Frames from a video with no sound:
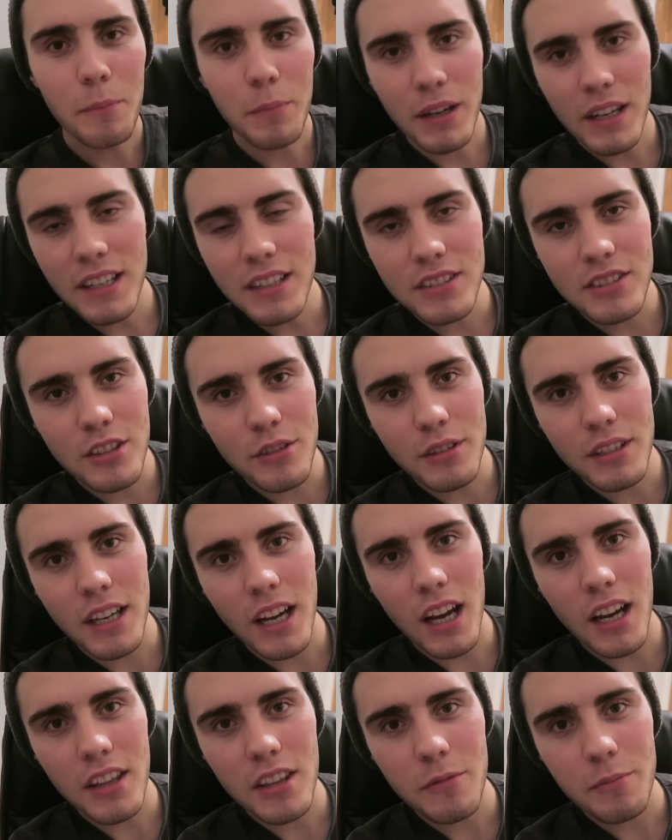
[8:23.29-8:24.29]
Please don't
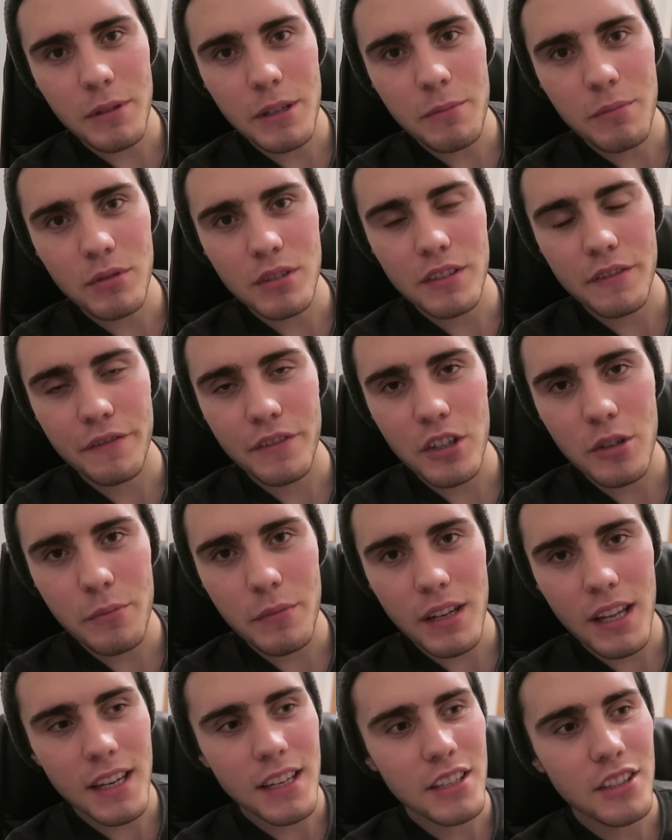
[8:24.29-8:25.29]
get other people to
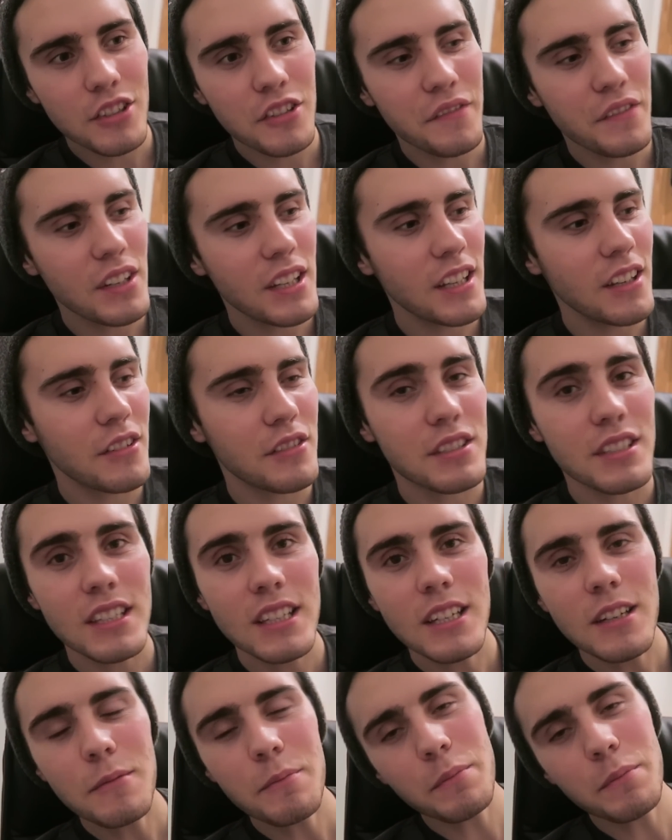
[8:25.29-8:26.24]
film and edit your videos.